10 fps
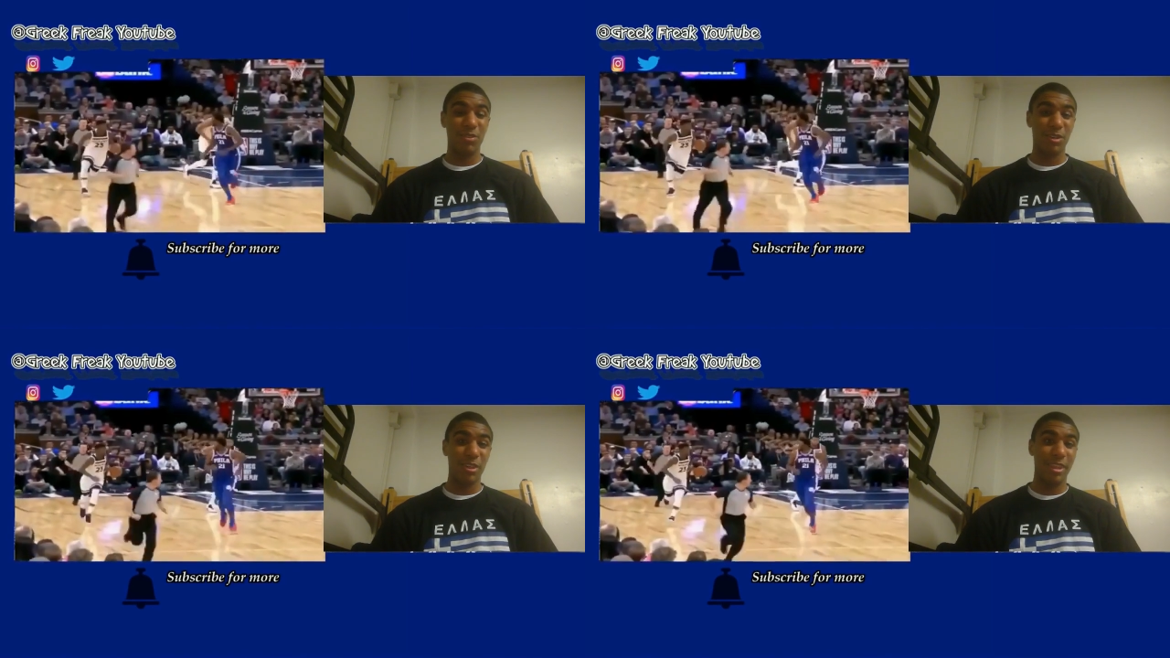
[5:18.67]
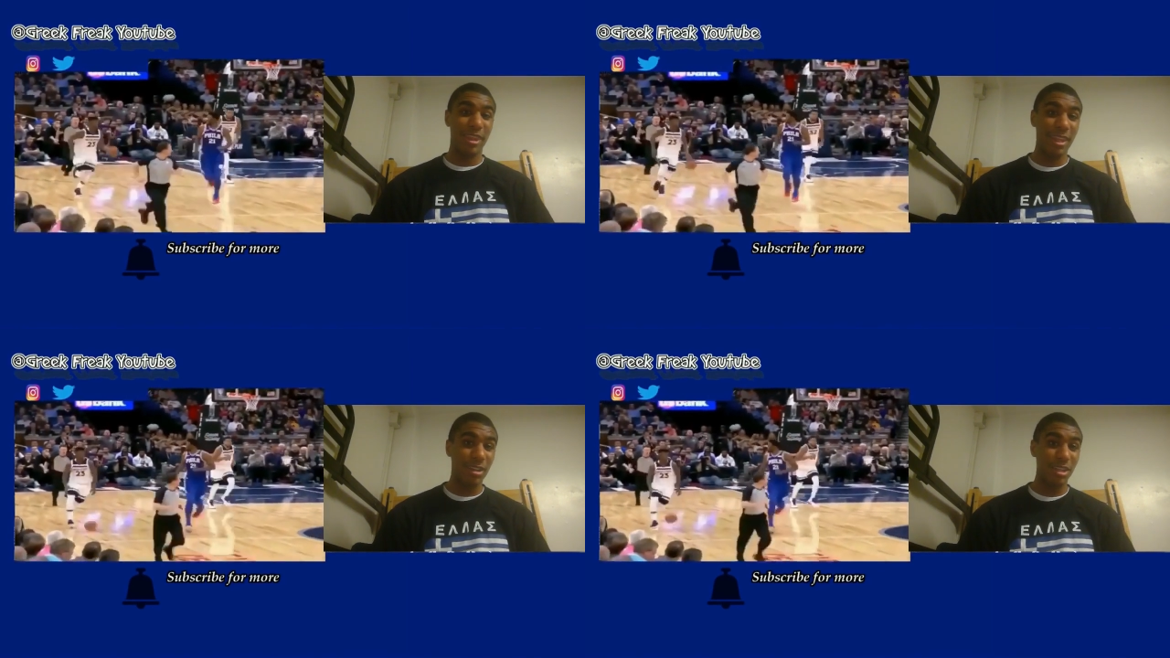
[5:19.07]
for
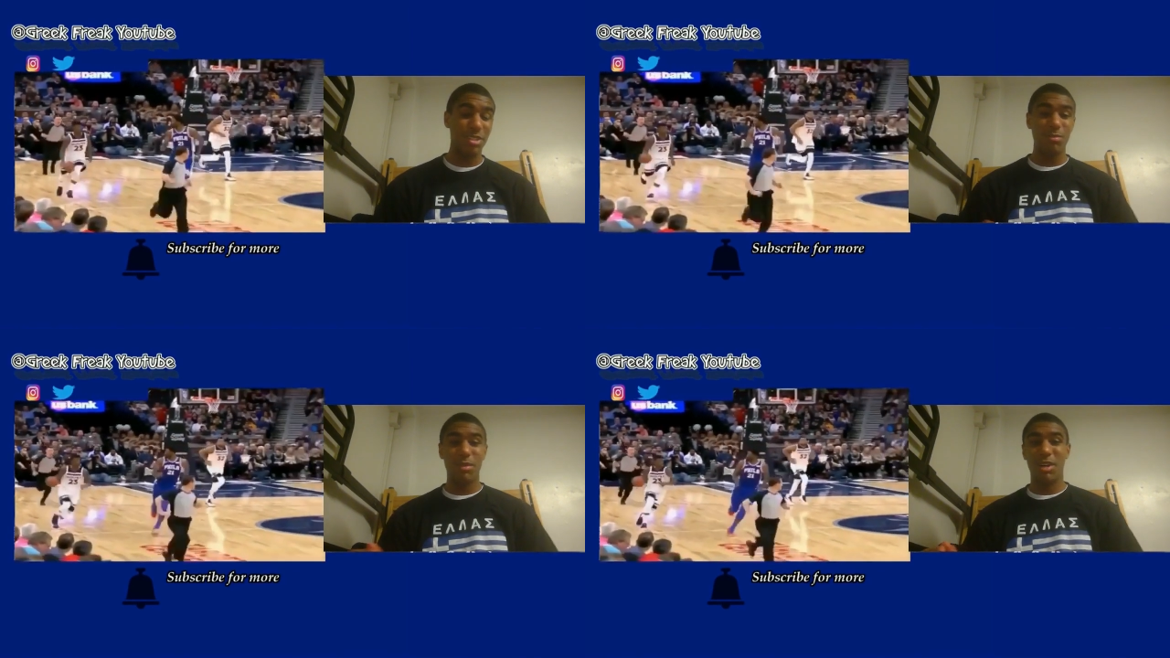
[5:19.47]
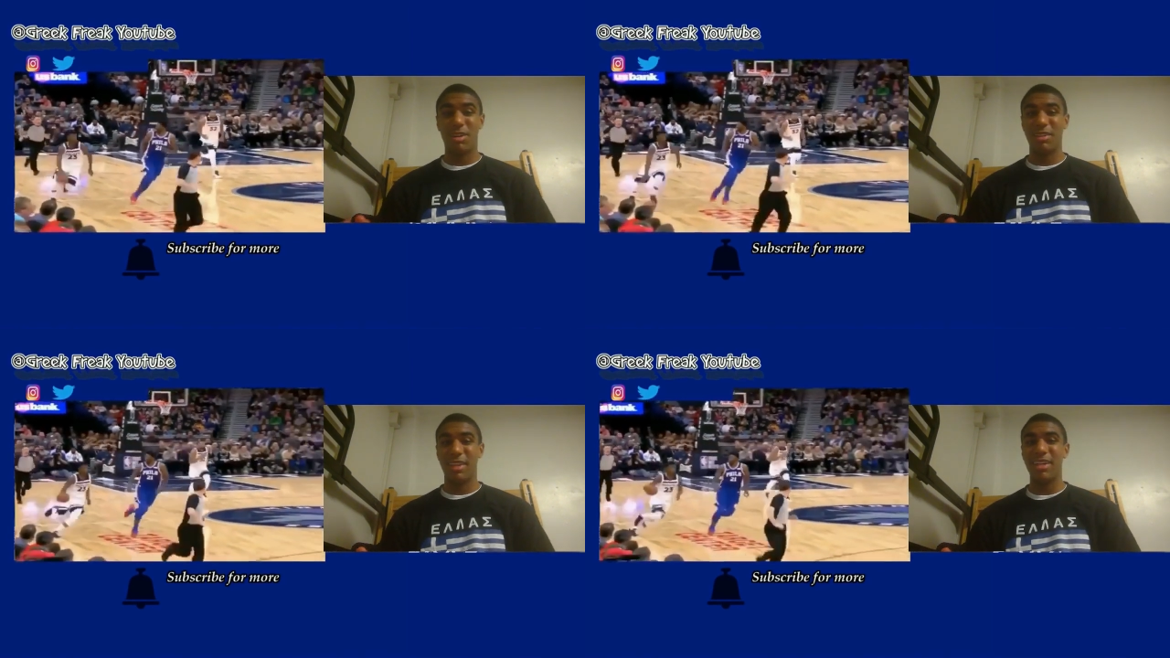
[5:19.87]

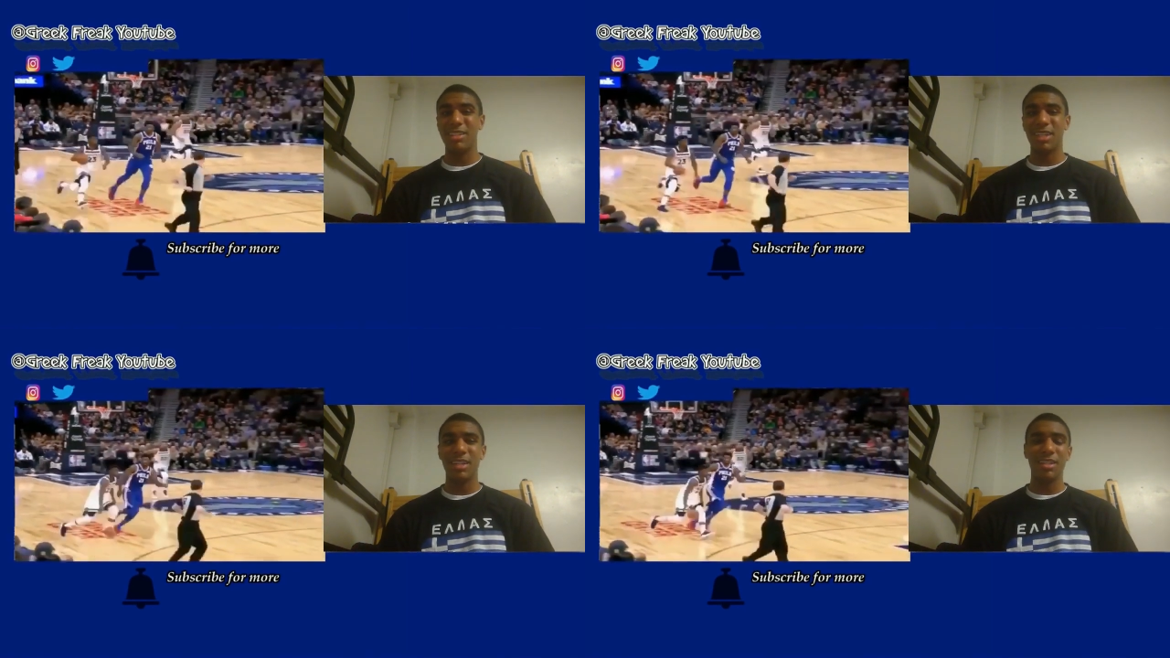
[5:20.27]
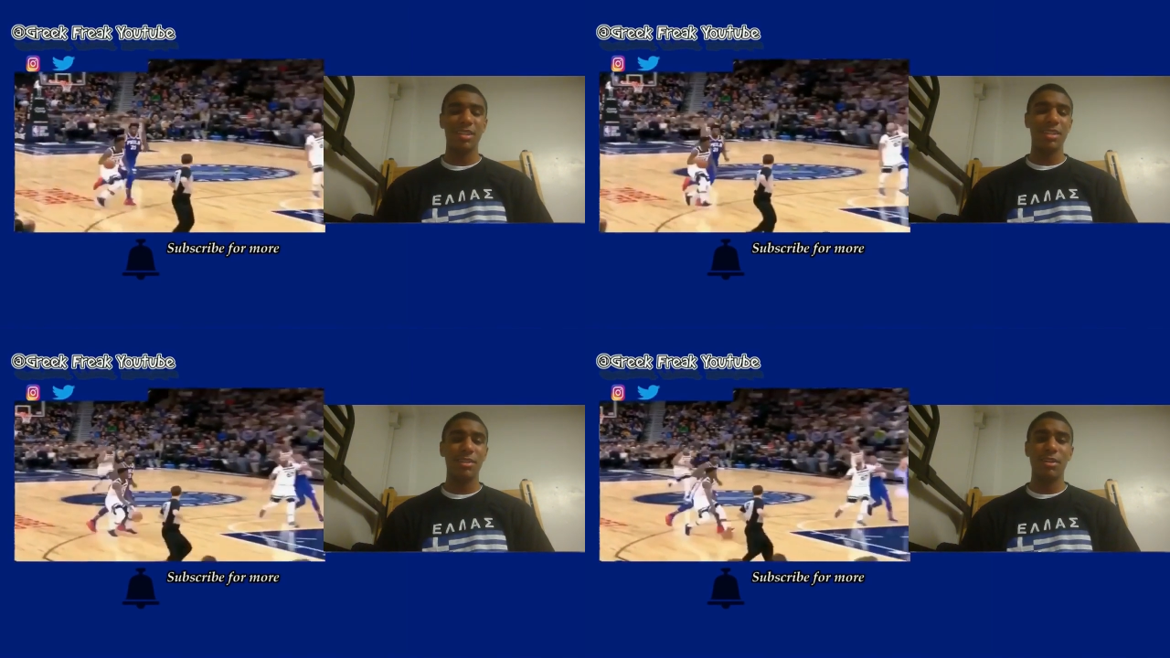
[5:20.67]
on their side of the
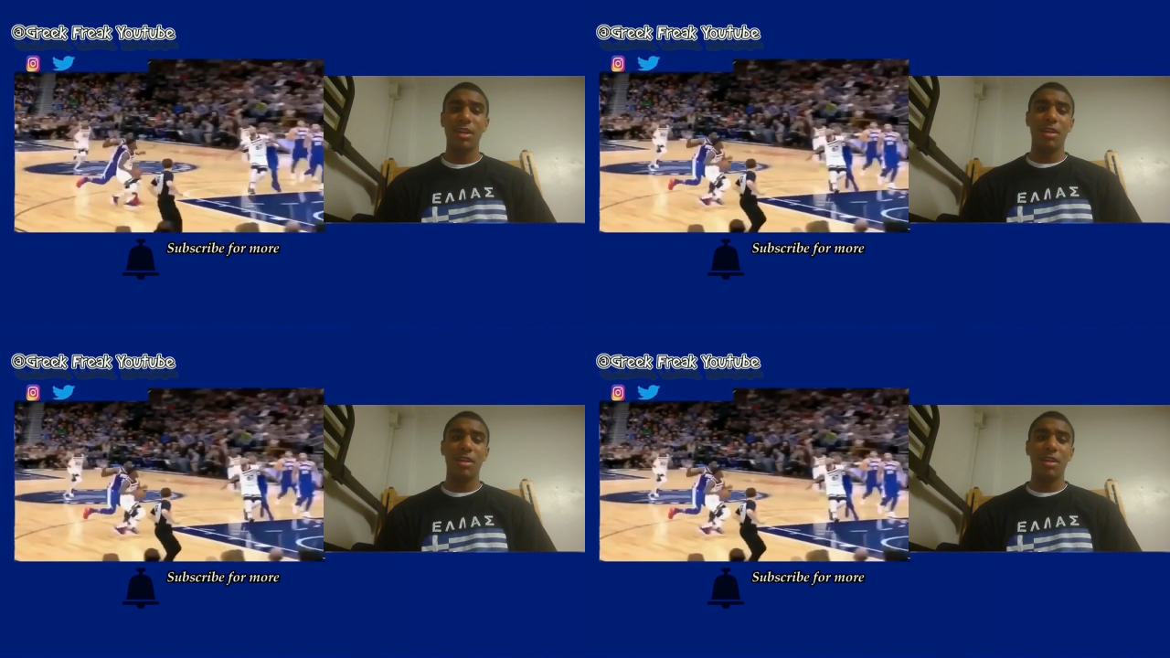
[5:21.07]
deal.